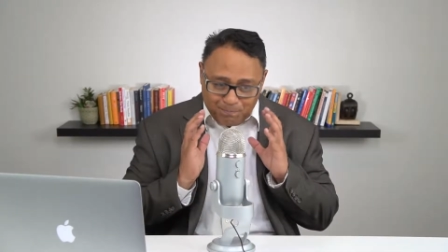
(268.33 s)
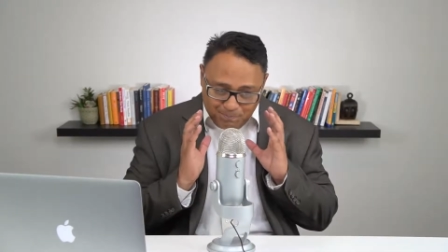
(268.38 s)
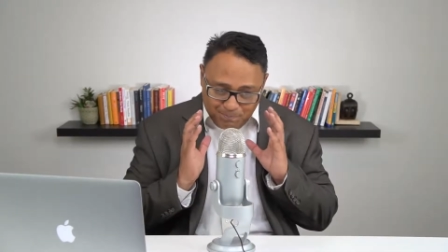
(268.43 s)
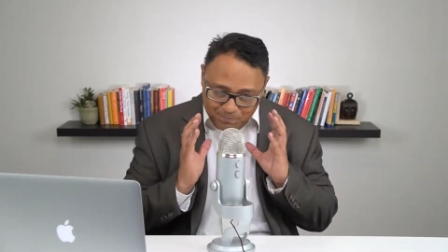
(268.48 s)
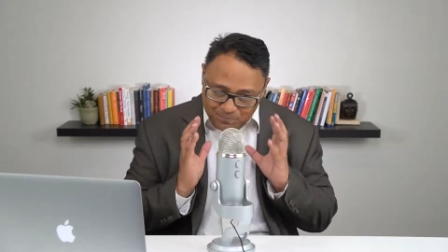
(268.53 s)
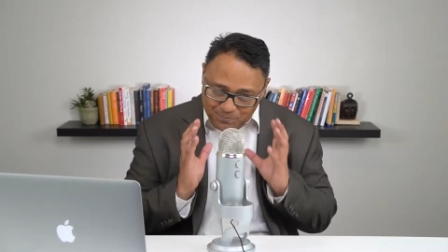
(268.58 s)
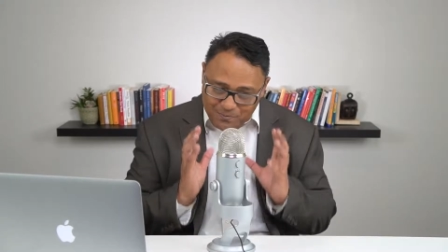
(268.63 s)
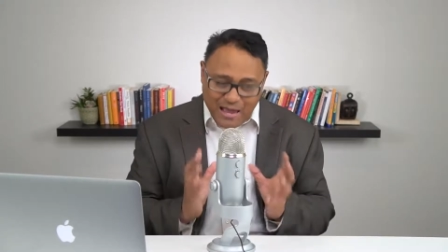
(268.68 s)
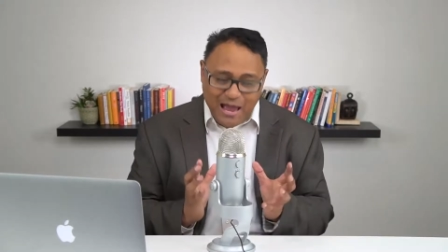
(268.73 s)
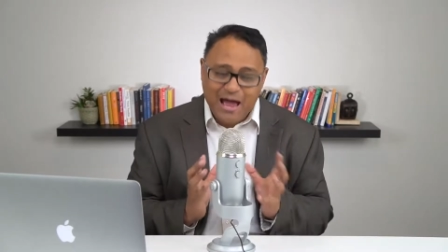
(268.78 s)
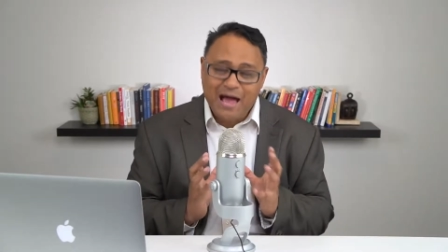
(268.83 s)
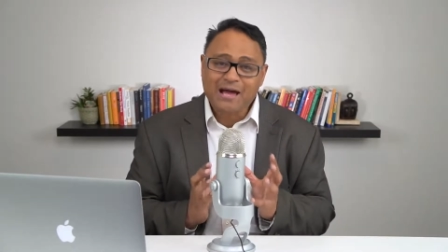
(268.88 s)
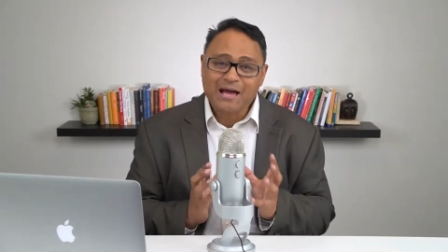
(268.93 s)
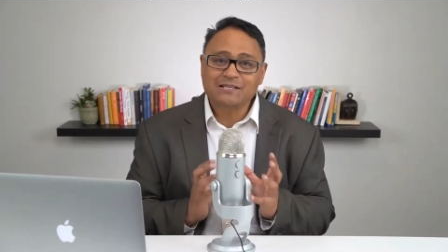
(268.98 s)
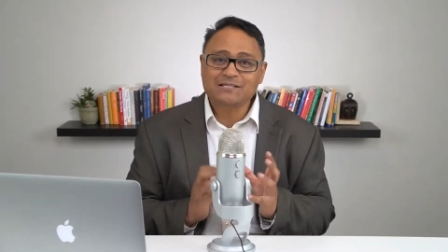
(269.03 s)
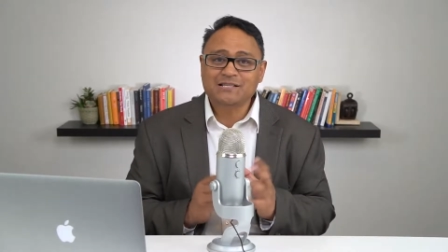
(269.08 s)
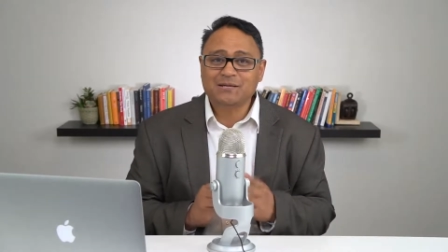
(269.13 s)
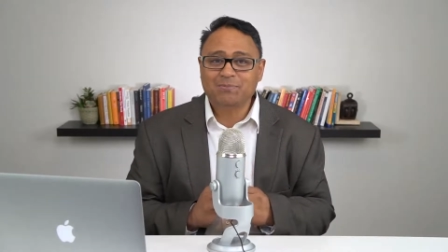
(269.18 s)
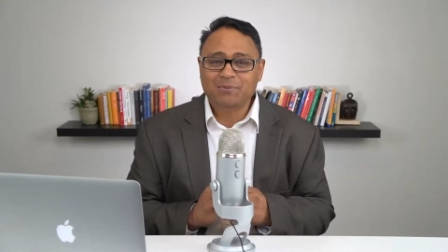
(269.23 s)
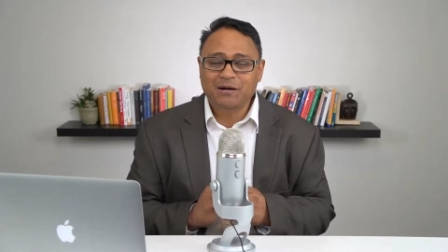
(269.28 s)

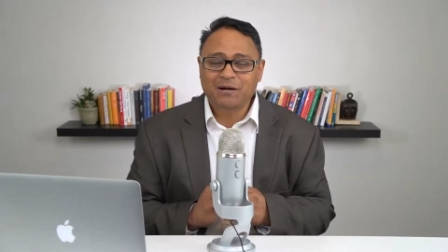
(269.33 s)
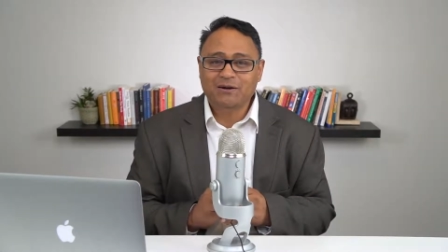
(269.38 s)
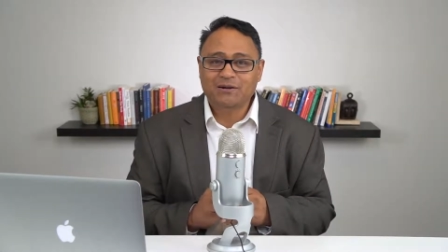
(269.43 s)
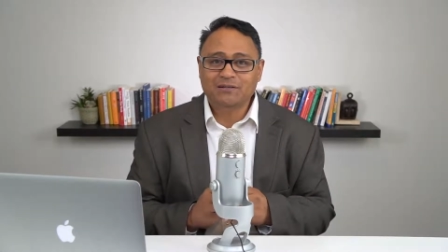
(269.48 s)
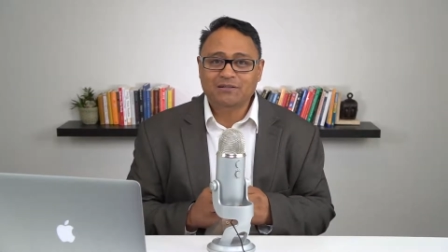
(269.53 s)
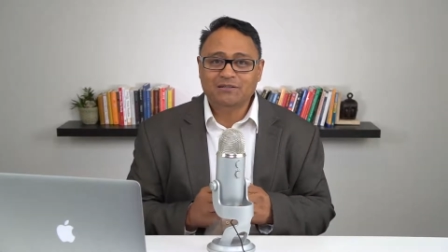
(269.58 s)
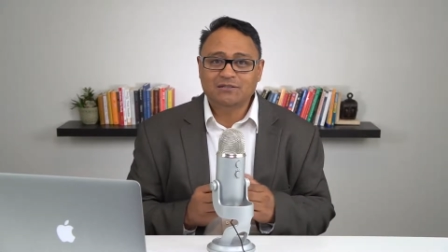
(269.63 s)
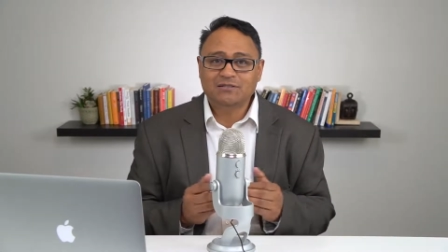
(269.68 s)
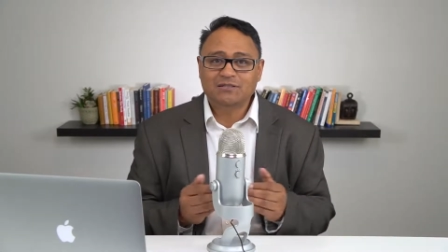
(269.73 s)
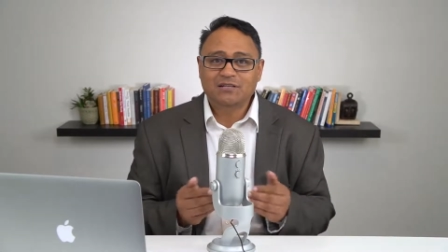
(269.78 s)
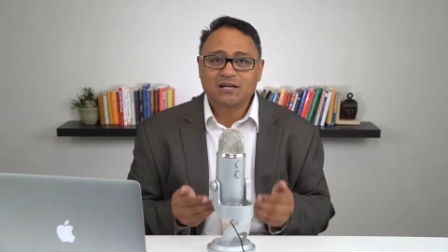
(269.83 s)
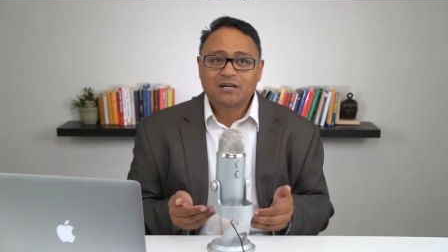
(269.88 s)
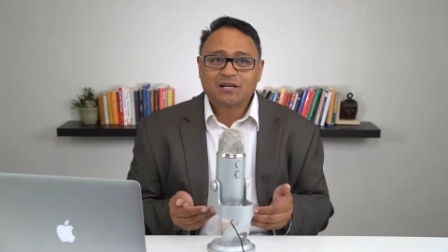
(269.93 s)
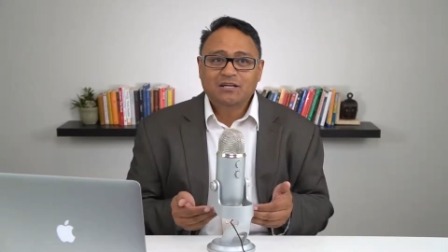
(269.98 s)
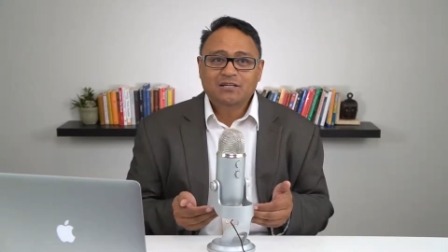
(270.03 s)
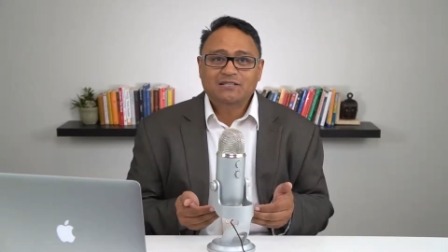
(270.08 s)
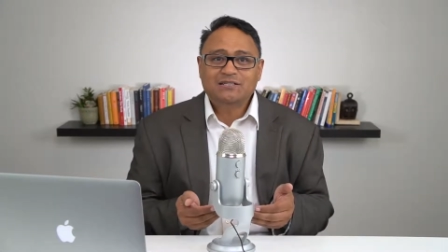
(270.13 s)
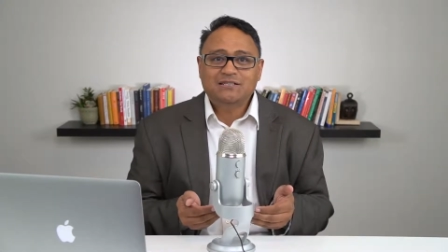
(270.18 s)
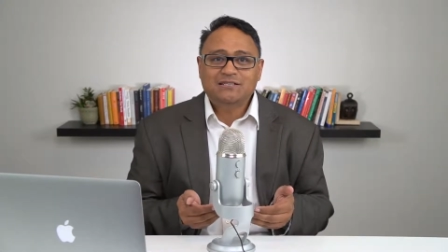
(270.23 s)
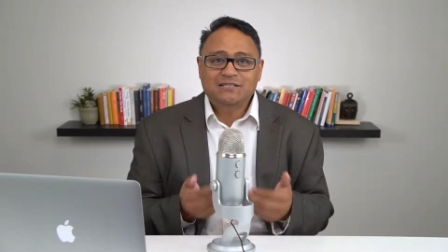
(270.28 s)
ask parents
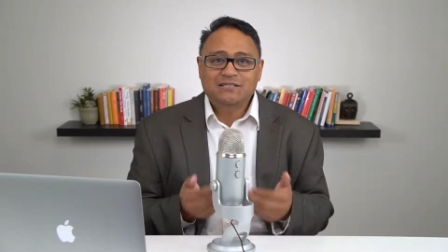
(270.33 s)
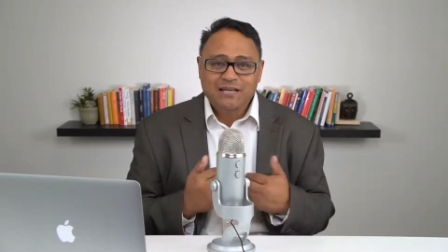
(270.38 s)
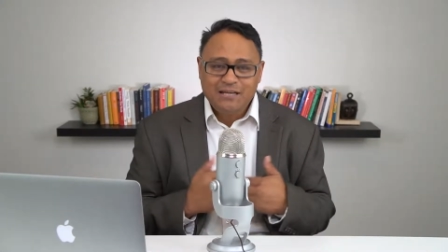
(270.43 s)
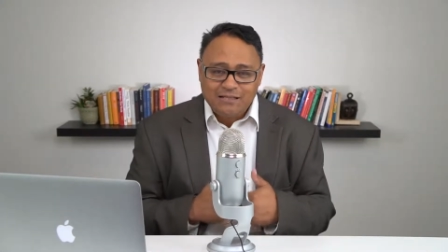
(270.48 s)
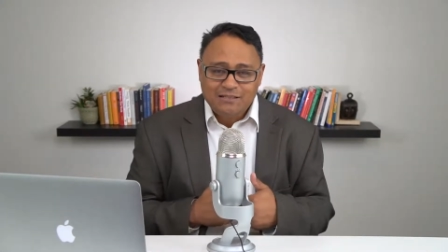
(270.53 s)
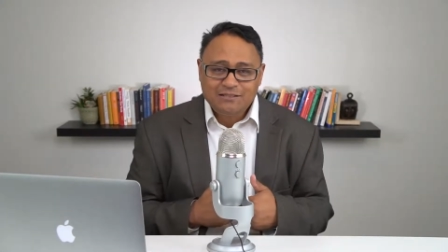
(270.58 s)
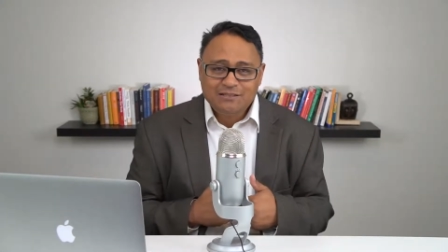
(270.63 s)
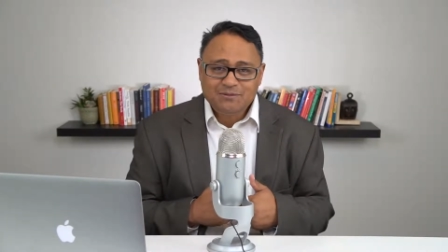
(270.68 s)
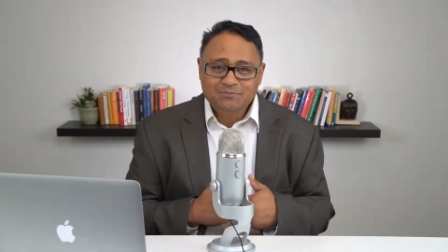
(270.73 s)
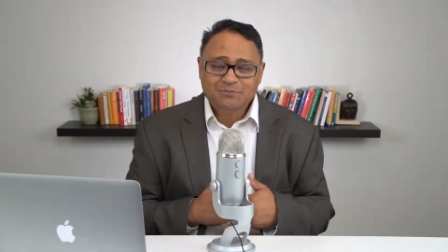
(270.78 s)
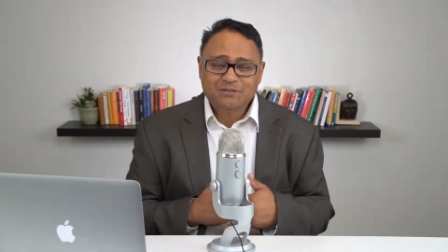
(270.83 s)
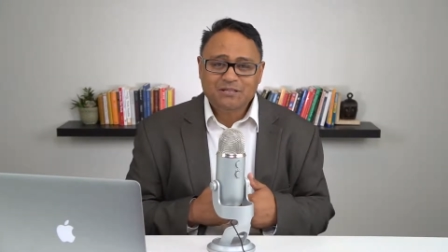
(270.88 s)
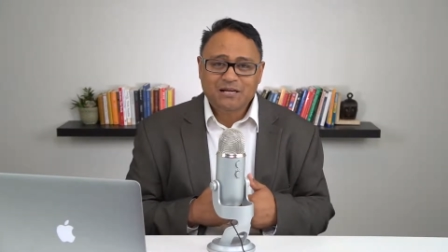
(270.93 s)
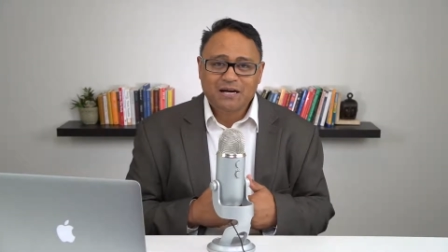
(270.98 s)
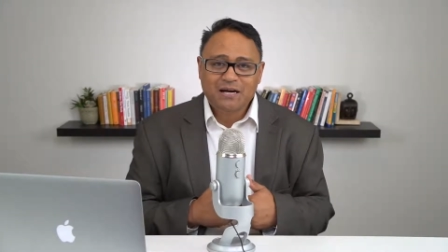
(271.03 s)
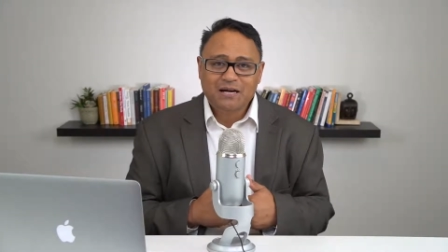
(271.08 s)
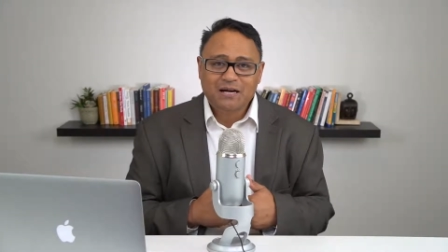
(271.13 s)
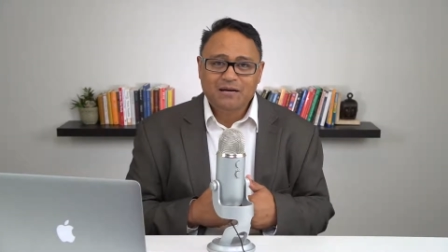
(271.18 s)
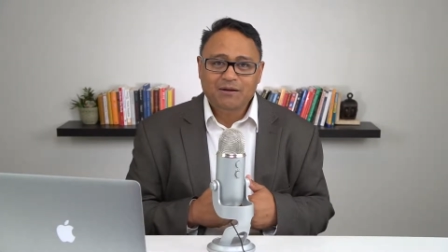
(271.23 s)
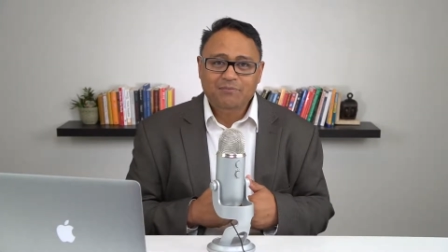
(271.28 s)
to take some
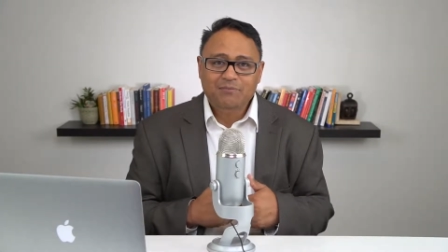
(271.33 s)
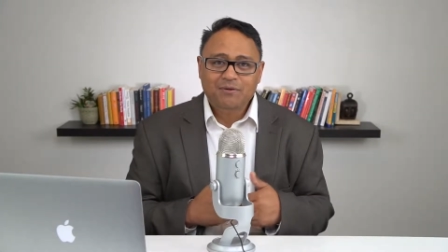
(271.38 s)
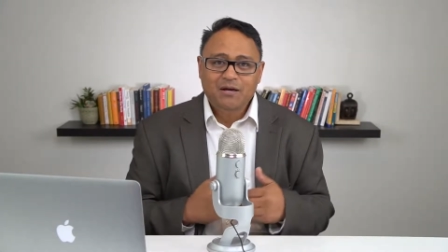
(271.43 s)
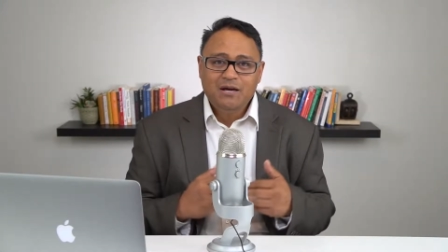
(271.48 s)
time